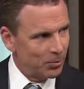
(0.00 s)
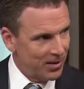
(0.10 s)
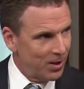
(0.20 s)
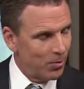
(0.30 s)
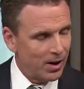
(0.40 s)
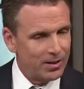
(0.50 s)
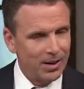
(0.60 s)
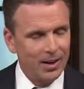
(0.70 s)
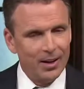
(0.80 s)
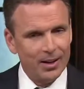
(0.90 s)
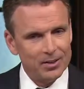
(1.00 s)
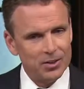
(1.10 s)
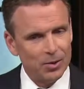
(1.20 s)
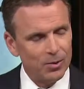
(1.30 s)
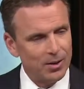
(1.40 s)
what they want. And
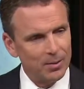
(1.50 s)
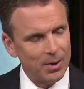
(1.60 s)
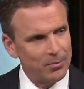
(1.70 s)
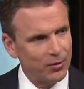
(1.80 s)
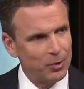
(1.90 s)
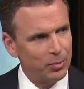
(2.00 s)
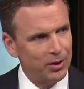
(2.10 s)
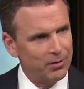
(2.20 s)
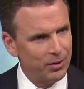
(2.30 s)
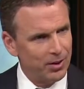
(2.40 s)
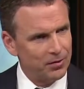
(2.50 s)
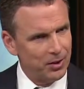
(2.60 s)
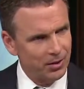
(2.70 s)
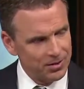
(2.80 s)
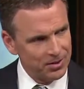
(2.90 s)
so I'm a firm believer that if
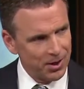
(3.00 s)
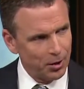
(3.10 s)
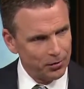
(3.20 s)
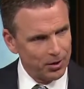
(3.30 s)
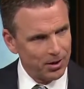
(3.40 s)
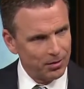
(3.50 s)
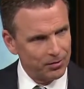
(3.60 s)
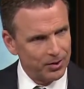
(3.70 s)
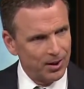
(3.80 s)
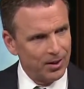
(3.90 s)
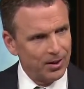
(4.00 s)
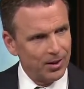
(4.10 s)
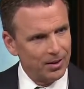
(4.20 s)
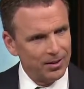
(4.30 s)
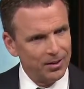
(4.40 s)
you listen carefully enough,
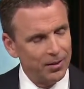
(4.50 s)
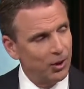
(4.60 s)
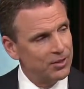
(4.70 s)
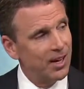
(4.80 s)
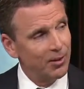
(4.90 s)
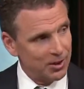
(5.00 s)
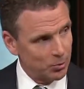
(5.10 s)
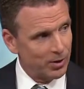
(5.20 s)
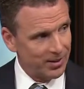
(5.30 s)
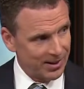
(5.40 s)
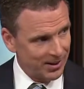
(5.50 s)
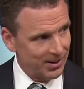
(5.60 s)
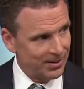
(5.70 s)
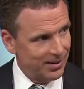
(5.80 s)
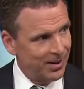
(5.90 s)
they'll tell us what they
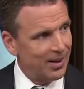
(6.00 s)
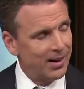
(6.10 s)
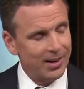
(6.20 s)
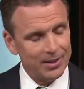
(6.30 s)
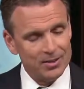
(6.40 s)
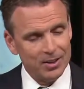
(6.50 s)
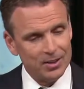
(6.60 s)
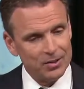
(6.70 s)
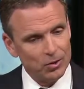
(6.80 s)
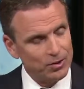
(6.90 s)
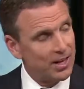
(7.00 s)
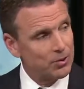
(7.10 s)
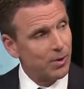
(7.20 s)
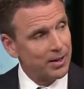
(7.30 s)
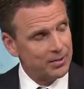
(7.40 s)
need. And so
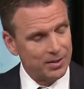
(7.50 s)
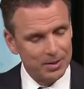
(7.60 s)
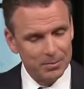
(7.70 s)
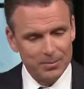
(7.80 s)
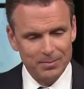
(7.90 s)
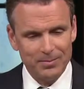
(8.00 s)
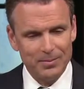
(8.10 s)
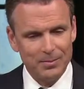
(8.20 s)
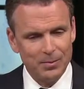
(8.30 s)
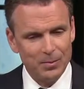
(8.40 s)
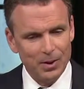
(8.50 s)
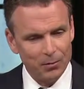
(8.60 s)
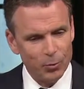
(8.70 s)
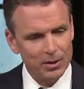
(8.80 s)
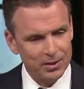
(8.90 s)
Dan's right.
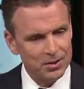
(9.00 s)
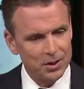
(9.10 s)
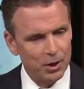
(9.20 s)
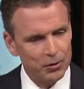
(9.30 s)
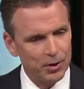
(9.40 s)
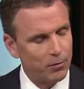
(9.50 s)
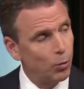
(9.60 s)
If we listen carefully enough,